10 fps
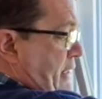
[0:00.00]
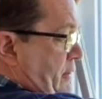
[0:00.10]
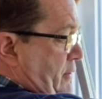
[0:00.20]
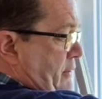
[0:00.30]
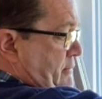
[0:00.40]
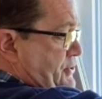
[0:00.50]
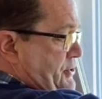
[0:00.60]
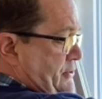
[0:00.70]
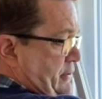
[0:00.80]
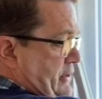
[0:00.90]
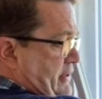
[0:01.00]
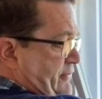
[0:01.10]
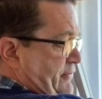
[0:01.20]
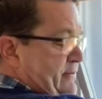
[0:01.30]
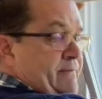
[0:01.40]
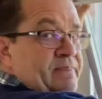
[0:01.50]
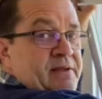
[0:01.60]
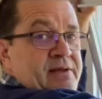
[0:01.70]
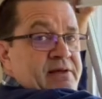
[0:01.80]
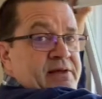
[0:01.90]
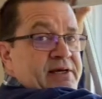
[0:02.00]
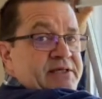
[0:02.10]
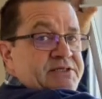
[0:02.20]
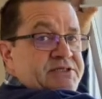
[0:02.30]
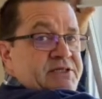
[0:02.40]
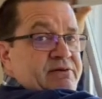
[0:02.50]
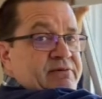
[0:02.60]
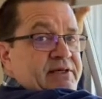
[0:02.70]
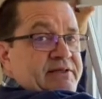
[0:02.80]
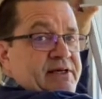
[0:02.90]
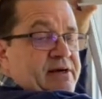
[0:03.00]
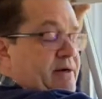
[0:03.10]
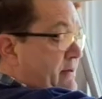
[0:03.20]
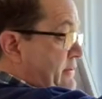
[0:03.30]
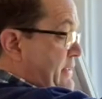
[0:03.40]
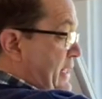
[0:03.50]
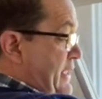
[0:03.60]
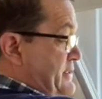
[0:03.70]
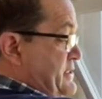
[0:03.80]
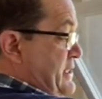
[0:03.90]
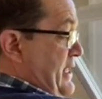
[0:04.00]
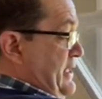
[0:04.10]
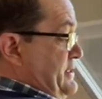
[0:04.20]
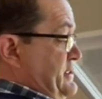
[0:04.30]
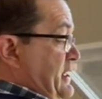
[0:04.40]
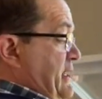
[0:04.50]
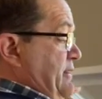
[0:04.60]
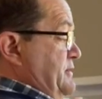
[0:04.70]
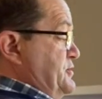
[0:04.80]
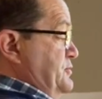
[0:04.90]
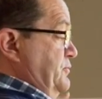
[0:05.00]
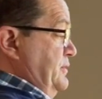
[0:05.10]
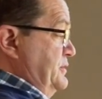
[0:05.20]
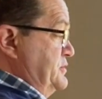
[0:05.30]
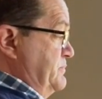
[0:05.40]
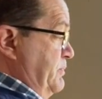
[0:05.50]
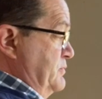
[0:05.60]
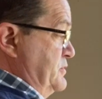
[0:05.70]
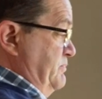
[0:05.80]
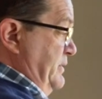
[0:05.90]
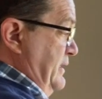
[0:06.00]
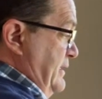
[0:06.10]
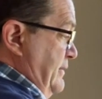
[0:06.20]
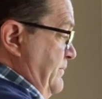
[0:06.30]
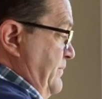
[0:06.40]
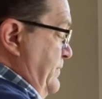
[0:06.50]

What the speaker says: Oh, sure enough, I can see it right there. That side is not in the shoe that it's supposed to be in.